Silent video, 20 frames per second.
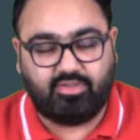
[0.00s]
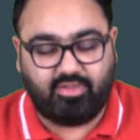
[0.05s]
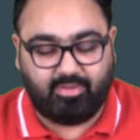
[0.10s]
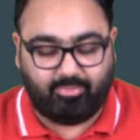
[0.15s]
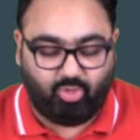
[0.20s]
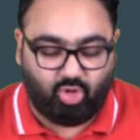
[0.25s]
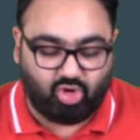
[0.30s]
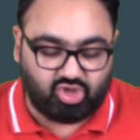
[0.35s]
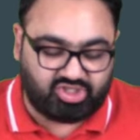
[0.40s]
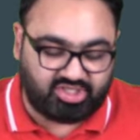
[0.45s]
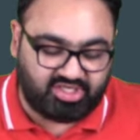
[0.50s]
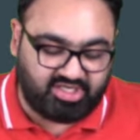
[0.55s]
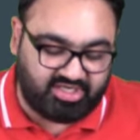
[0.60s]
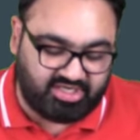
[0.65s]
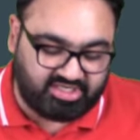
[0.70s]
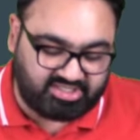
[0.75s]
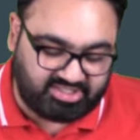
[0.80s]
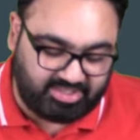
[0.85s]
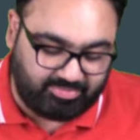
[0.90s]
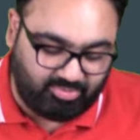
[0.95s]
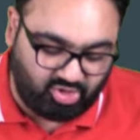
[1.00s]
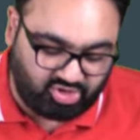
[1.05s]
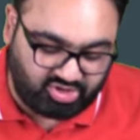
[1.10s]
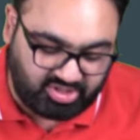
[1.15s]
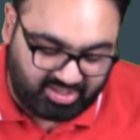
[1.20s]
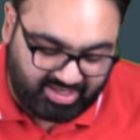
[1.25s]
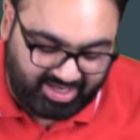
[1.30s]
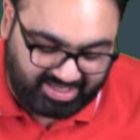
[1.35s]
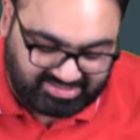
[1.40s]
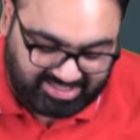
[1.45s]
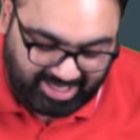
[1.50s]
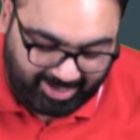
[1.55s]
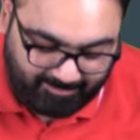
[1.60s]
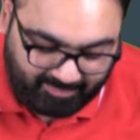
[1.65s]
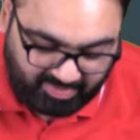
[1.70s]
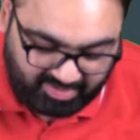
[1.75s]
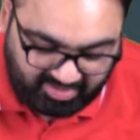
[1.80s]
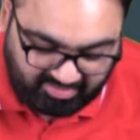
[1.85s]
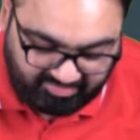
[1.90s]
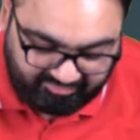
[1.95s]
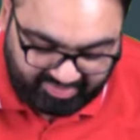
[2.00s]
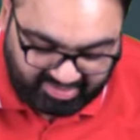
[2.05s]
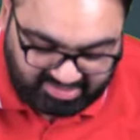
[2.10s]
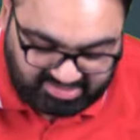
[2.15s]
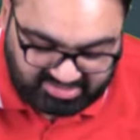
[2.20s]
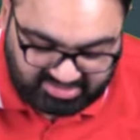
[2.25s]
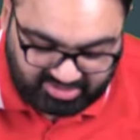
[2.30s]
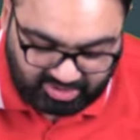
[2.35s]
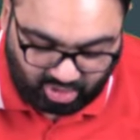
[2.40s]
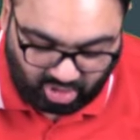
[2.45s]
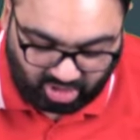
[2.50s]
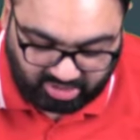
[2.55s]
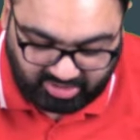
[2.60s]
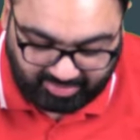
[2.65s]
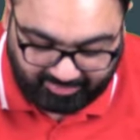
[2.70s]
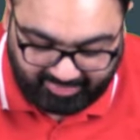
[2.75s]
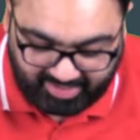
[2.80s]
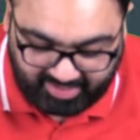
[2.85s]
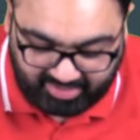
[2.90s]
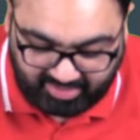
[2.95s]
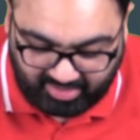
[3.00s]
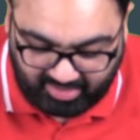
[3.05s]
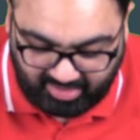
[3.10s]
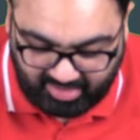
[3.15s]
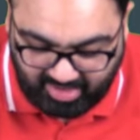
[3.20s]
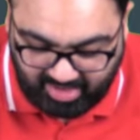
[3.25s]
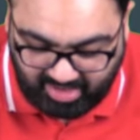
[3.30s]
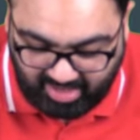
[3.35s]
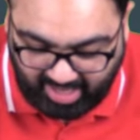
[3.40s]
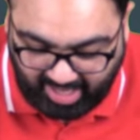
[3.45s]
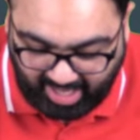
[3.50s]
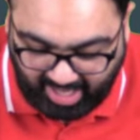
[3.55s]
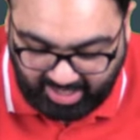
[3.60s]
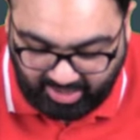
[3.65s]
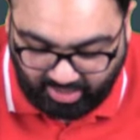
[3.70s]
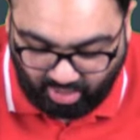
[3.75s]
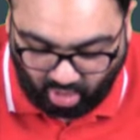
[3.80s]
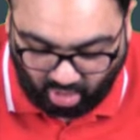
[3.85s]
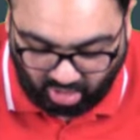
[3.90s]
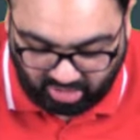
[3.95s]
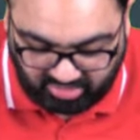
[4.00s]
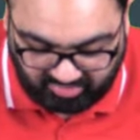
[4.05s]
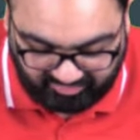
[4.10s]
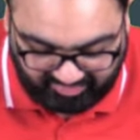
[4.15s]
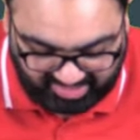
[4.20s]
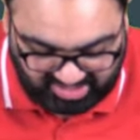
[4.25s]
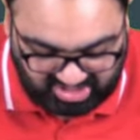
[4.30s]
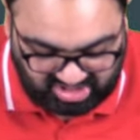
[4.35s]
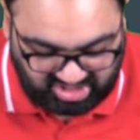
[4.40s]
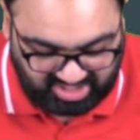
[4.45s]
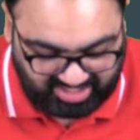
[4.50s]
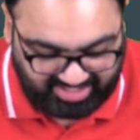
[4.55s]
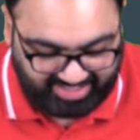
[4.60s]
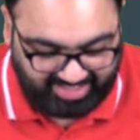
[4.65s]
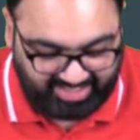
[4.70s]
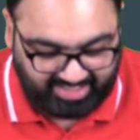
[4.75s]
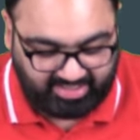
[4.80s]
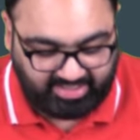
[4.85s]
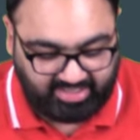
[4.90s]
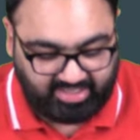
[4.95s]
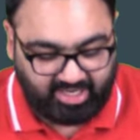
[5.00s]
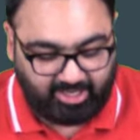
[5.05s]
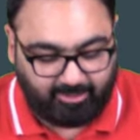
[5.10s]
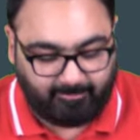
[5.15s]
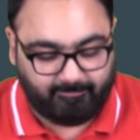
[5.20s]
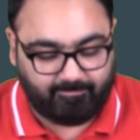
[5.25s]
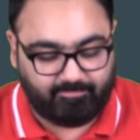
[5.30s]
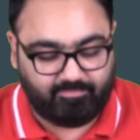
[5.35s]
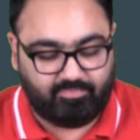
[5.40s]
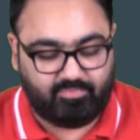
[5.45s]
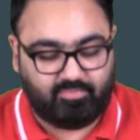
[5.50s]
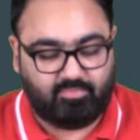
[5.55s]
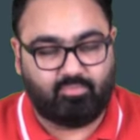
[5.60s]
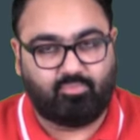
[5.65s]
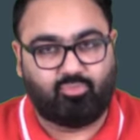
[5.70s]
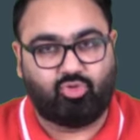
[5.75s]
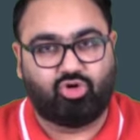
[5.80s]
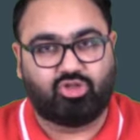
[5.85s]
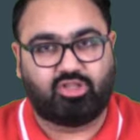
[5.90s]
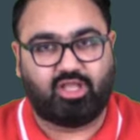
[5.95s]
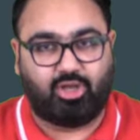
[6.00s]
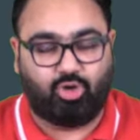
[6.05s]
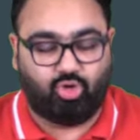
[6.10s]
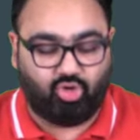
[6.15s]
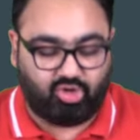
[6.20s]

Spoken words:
The most redistribution has happened in West North America and Northwestern India. Both are